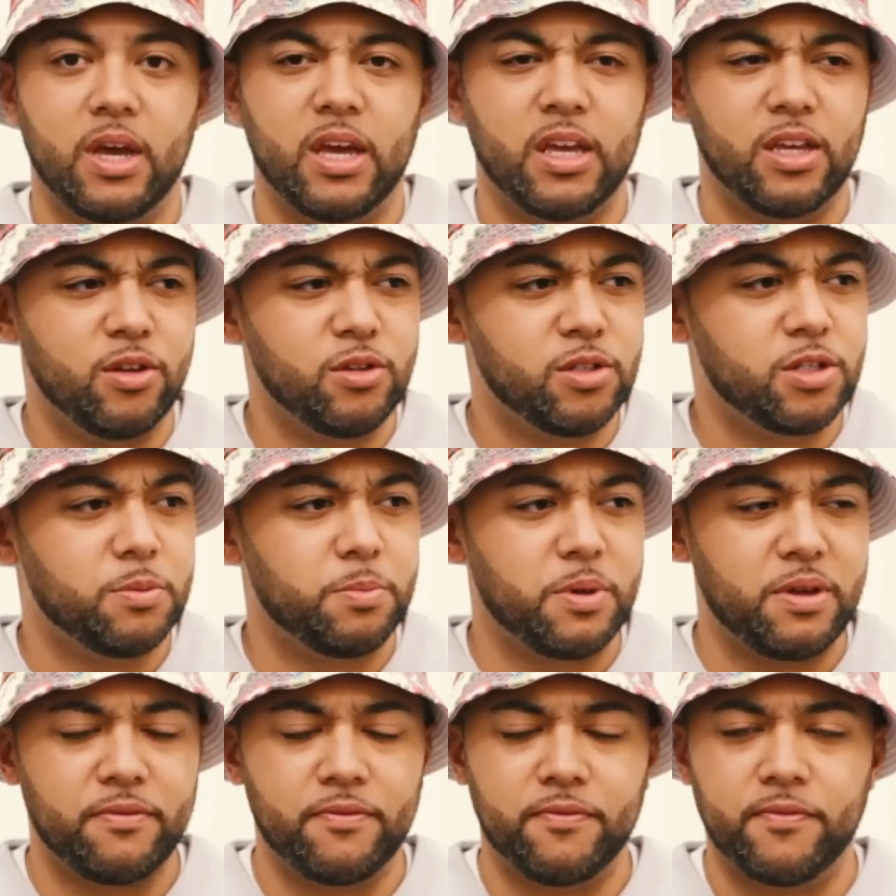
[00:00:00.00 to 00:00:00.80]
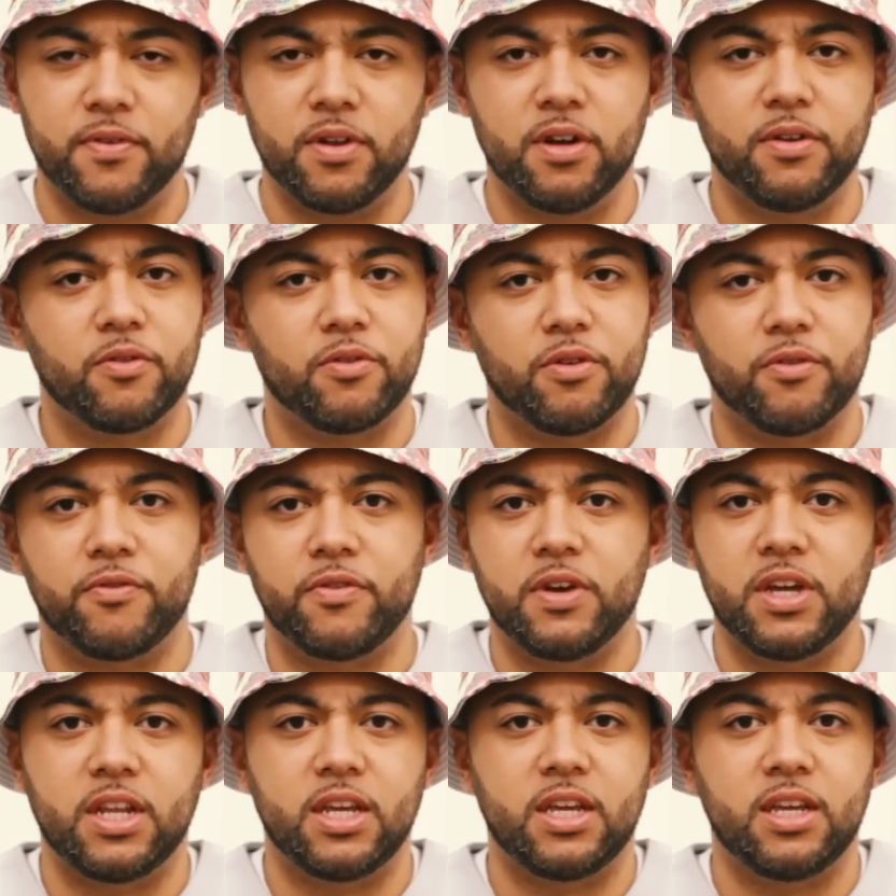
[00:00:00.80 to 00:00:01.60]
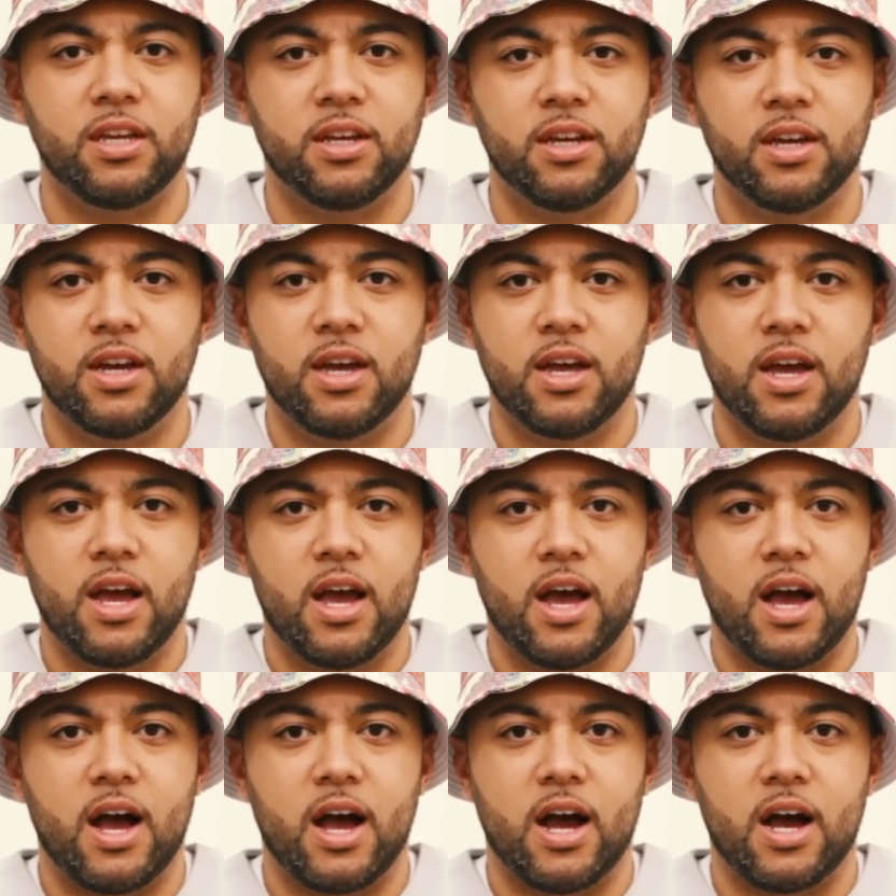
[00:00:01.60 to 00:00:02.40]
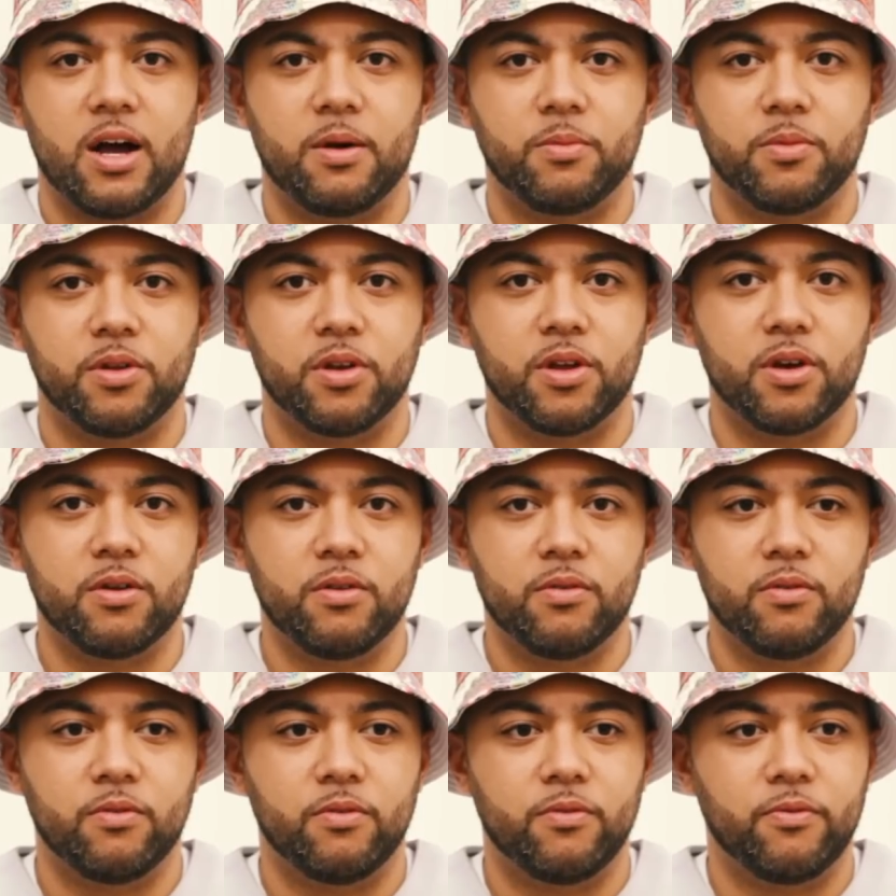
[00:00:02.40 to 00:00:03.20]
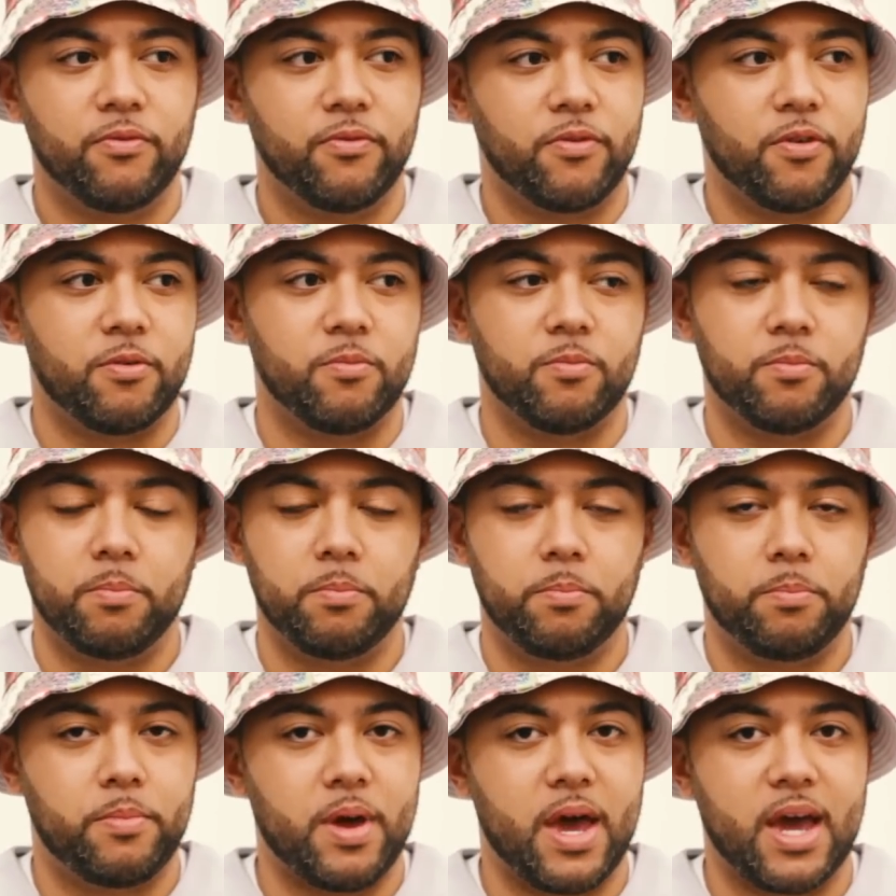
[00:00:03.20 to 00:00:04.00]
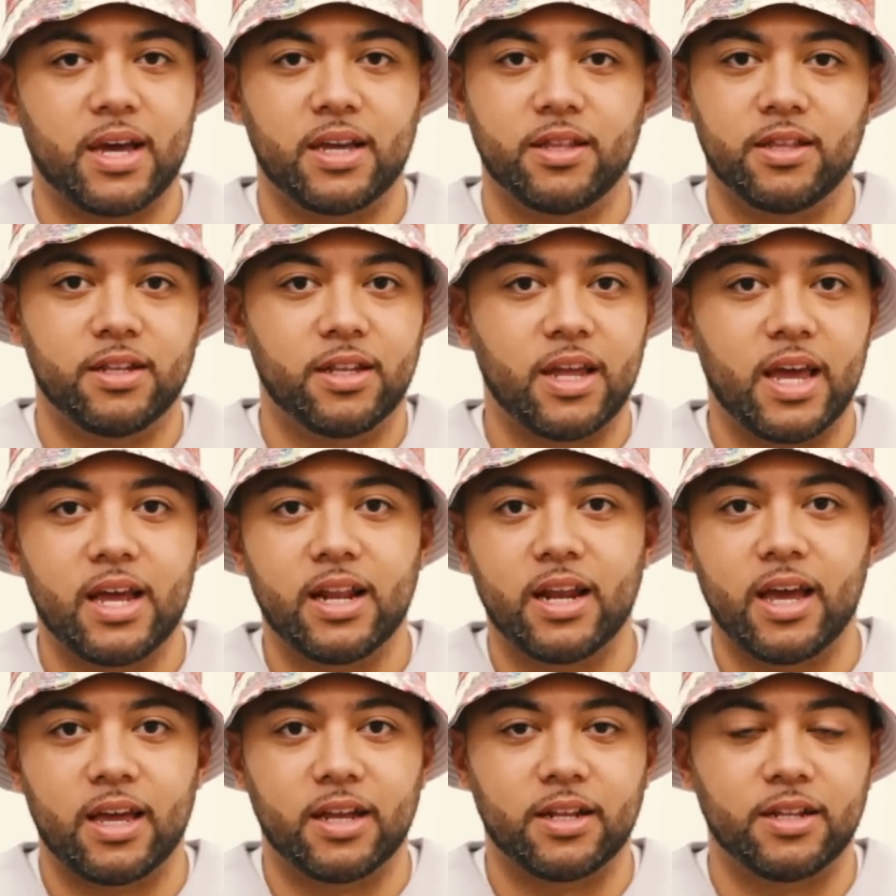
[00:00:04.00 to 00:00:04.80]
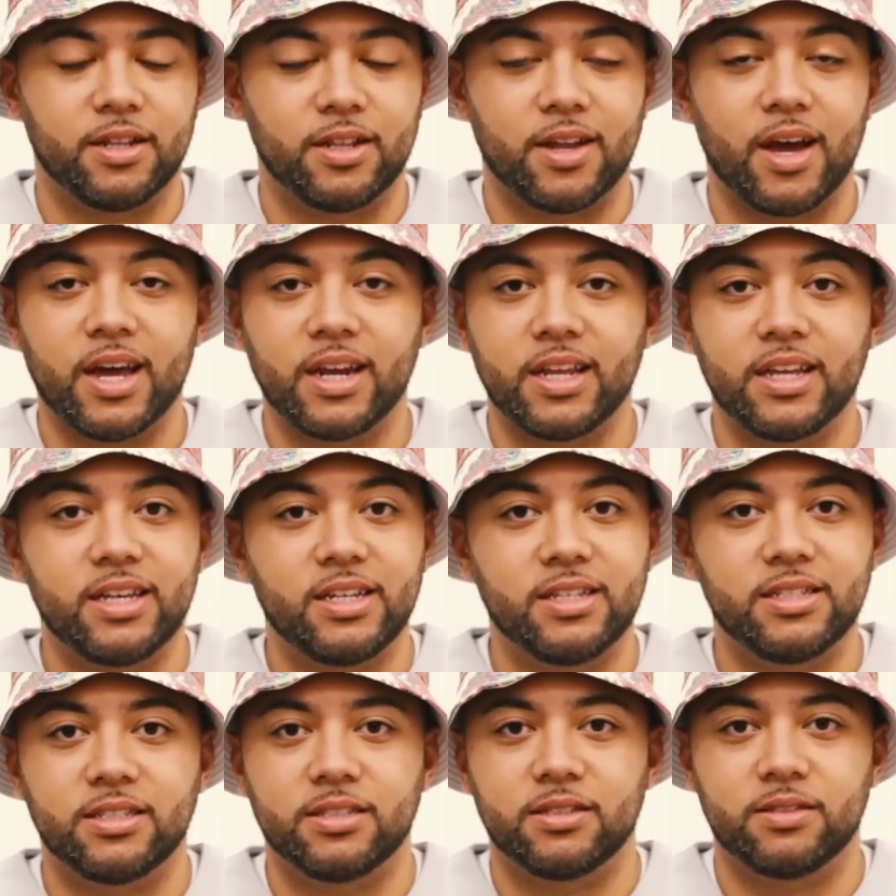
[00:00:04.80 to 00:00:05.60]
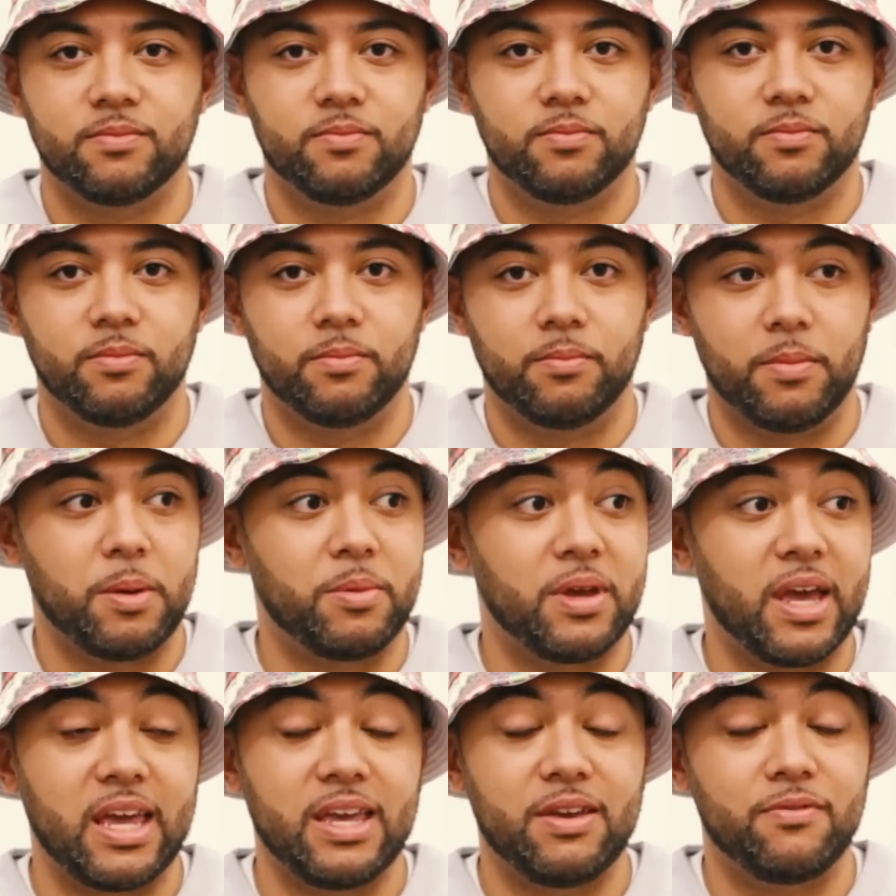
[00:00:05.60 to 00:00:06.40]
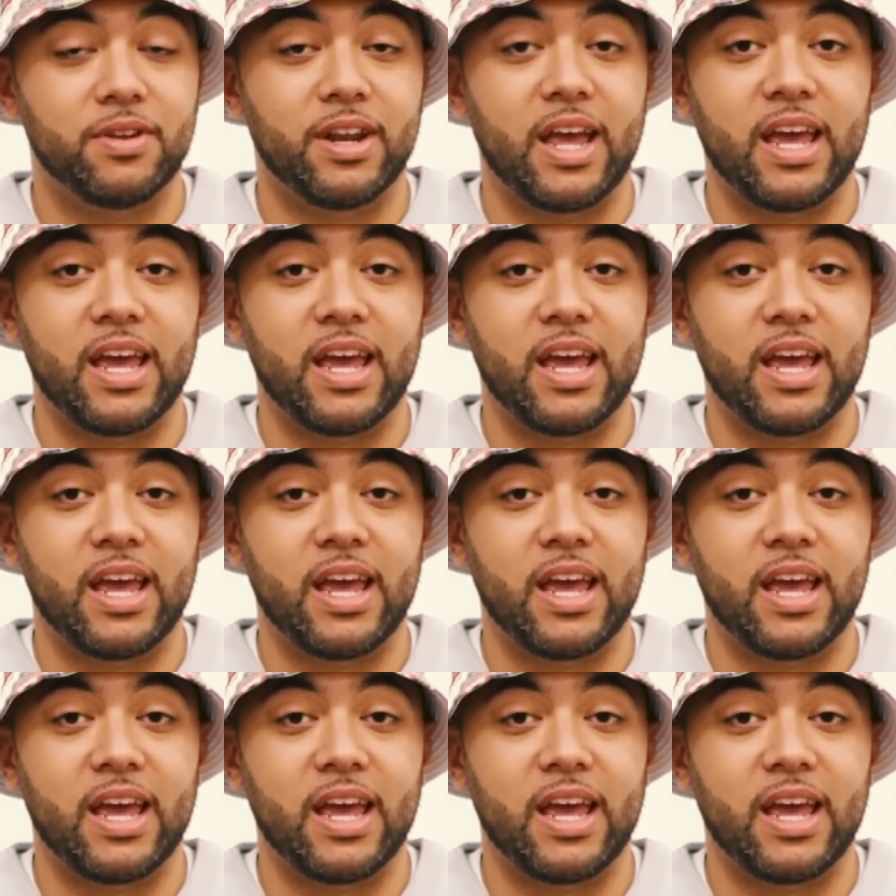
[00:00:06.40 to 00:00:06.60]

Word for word: It used to be full of graffiti, you know, from back in the day, like 90s, maybe even